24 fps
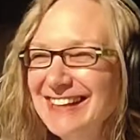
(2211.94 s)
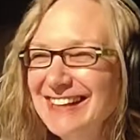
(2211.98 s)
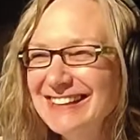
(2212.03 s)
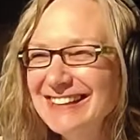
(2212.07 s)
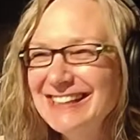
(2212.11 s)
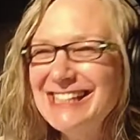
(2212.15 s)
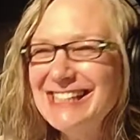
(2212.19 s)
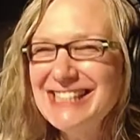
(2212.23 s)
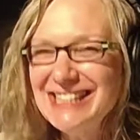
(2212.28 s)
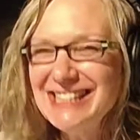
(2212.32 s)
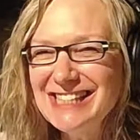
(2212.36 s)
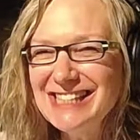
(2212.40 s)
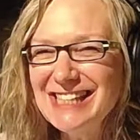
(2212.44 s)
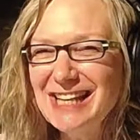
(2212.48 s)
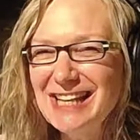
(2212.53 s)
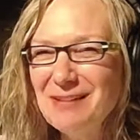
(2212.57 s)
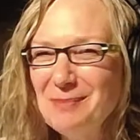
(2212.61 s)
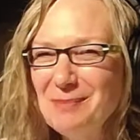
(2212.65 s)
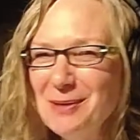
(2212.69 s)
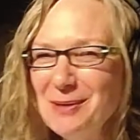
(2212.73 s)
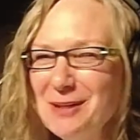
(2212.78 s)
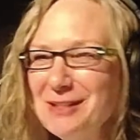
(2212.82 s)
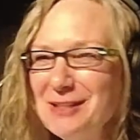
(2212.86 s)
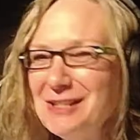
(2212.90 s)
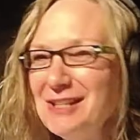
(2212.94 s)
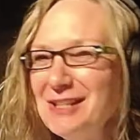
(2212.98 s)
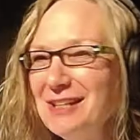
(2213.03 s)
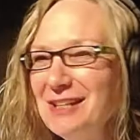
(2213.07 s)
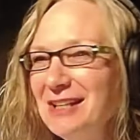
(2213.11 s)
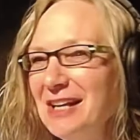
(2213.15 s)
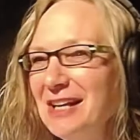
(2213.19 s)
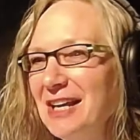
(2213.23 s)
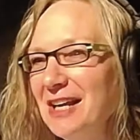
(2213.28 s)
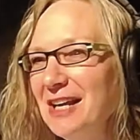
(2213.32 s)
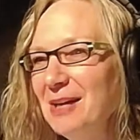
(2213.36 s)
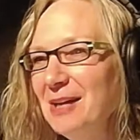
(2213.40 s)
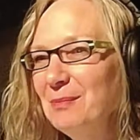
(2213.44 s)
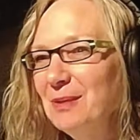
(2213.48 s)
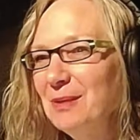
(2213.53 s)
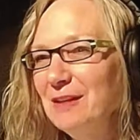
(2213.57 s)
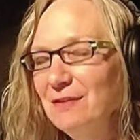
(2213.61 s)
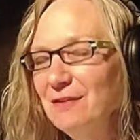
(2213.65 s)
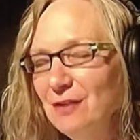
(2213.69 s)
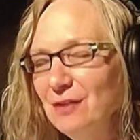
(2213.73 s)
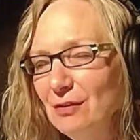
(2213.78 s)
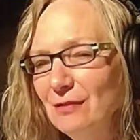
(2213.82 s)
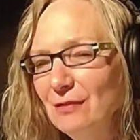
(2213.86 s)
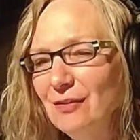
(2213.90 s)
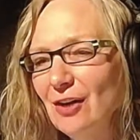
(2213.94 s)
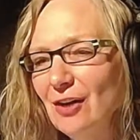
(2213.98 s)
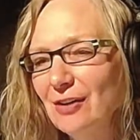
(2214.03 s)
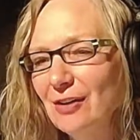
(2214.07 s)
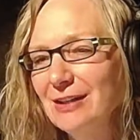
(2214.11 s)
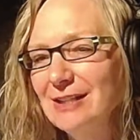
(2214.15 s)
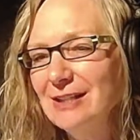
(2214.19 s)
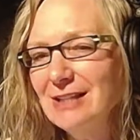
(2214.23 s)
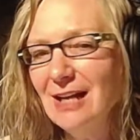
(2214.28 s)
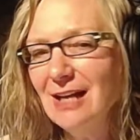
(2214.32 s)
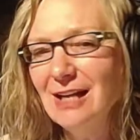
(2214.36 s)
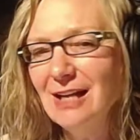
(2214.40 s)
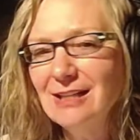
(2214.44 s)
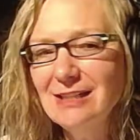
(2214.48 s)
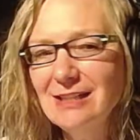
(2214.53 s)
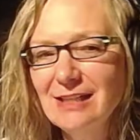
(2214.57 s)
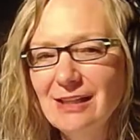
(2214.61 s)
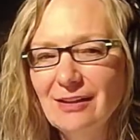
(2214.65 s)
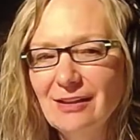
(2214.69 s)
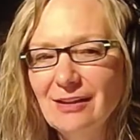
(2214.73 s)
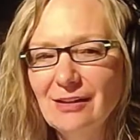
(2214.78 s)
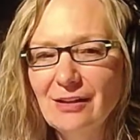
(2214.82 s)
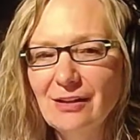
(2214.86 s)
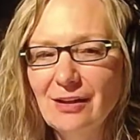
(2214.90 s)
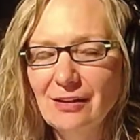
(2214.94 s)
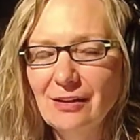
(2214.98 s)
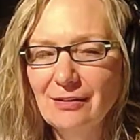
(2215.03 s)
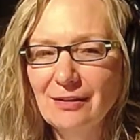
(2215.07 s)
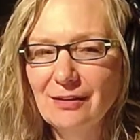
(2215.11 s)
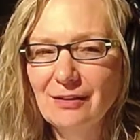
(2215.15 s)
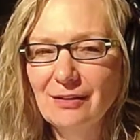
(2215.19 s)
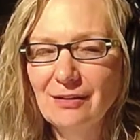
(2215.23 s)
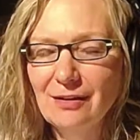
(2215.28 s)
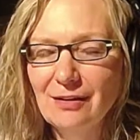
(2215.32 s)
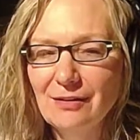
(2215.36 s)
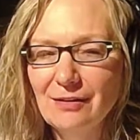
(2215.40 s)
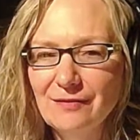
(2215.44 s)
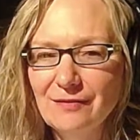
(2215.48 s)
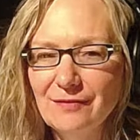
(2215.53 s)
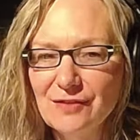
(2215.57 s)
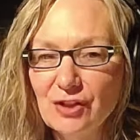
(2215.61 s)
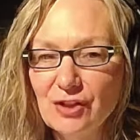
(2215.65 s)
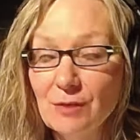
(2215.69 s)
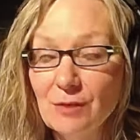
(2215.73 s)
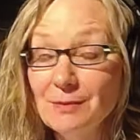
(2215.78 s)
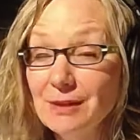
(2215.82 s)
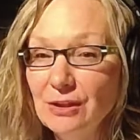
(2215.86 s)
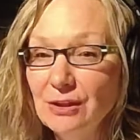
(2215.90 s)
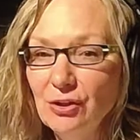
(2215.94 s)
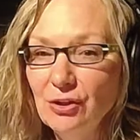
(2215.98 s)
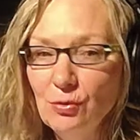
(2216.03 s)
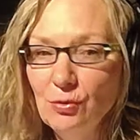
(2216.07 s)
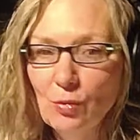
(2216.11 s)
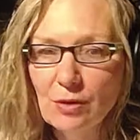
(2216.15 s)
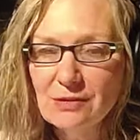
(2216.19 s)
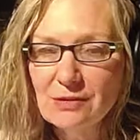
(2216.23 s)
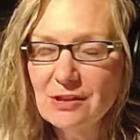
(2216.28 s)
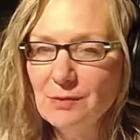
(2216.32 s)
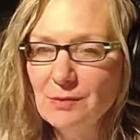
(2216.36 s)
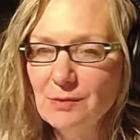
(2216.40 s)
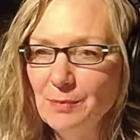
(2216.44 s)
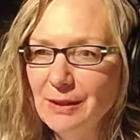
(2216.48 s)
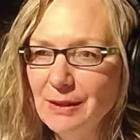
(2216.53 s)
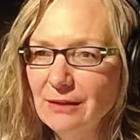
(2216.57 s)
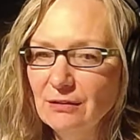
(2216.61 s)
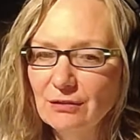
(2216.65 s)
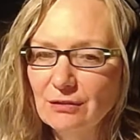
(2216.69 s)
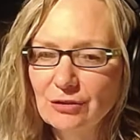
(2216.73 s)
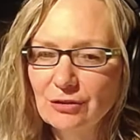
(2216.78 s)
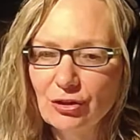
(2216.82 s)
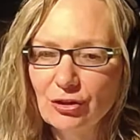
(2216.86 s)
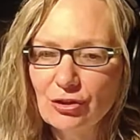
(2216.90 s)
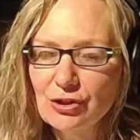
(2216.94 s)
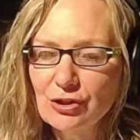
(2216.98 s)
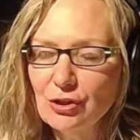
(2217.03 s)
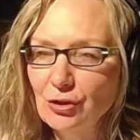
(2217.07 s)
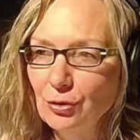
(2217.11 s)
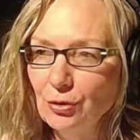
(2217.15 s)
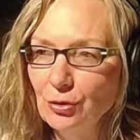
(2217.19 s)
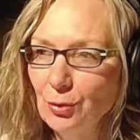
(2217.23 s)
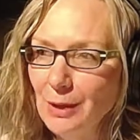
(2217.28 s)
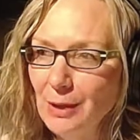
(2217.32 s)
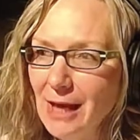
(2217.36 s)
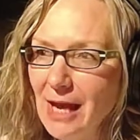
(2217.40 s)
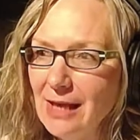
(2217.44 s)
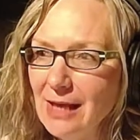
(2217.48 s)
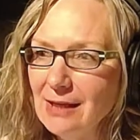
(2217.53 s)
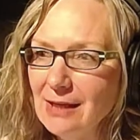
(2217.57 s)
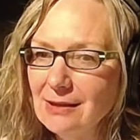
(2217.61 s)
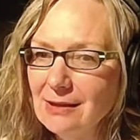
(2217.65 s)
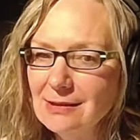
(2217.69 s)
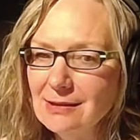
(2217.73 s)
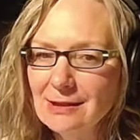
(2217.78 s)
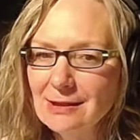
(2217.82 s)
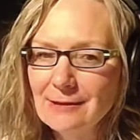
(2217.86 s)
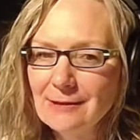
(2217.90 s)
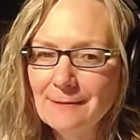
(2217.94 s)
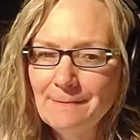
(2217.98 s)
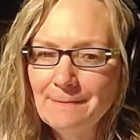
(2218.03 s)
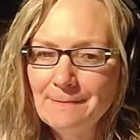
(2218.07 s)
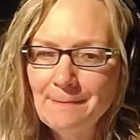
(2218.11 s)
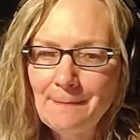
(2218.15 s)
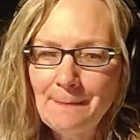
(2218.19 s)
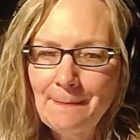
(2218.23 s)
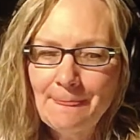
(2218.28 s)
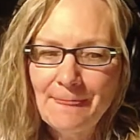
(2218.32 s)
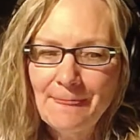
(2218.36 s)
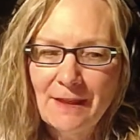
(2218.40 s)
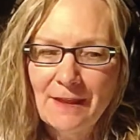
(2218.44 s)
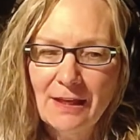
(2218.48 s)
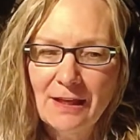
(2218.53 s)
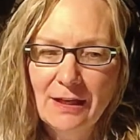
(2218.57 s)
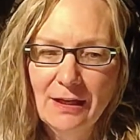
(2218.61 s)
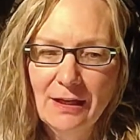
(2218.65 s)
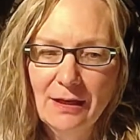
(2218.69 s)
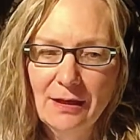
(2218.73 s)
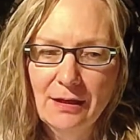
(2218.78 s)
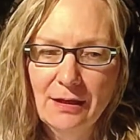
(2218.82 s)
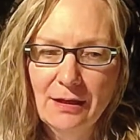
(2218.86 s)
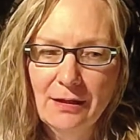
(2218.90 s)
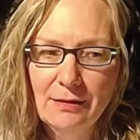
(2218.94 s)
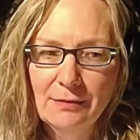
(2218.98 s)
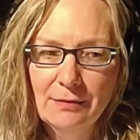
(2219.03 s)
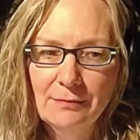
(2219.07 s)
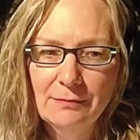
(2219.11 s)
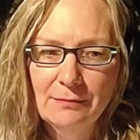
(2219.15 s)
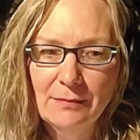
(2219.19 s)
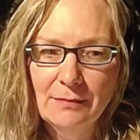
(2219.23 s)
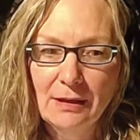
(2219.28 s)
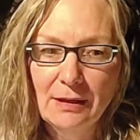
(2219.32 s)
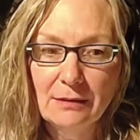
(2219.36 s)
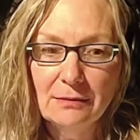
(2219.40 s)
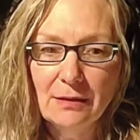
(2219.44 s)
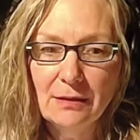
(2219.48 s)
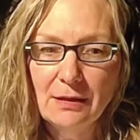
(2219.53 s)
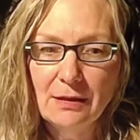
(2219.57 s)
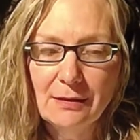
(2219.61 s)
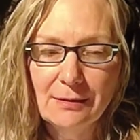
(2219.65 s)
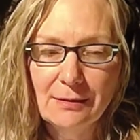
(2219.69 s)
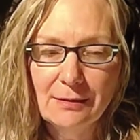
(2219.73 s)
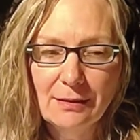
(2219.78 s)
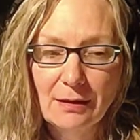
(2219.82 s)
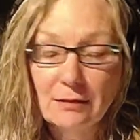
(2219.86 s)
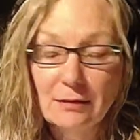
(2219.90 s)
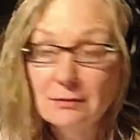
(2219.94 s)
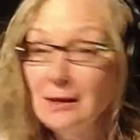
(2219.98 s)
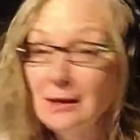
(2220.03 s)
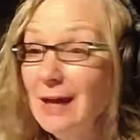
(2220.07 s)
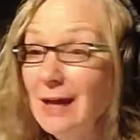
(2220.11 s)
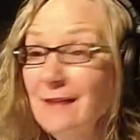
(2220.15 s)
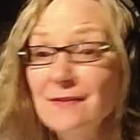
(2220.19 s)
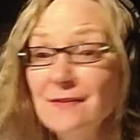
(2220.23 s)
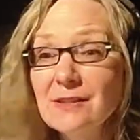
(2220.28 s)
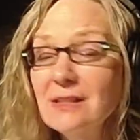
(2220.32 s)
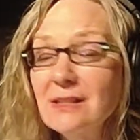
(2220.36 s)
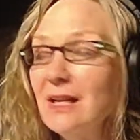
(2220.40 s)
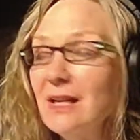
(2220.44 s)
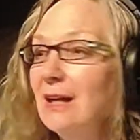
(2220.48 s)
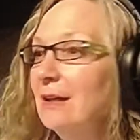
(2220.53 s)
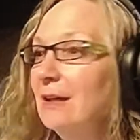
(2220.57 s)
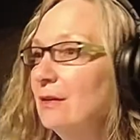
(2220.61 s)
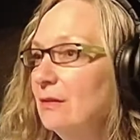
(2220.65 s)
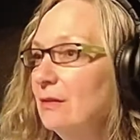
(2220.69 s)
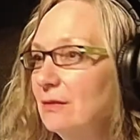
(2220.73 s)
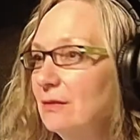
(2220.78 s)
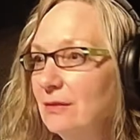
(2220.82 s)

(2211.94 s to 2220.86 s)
Listen to that person. But if you've got this idea of something you want to build or to create, a lifestyle